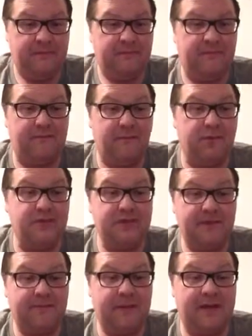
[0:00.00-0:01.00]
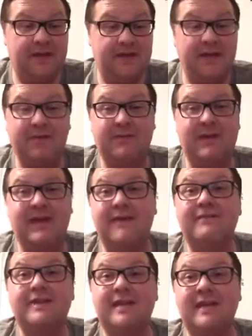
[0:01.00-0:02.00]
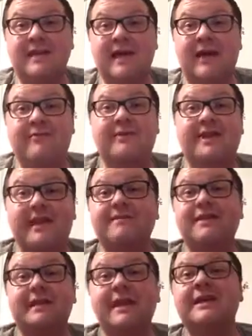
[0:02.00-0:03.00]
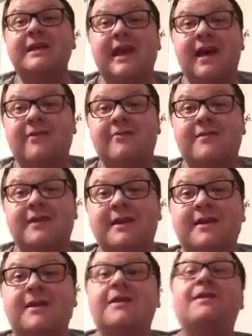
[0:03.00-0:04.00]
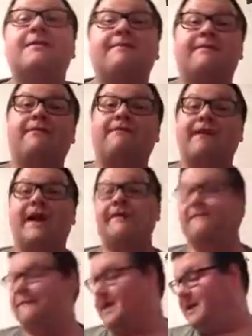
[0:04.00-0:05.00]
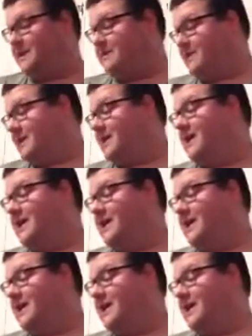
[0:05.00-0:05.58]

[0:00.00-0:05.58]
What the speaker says: Before shipping, this was $17. $17 for 5 figures.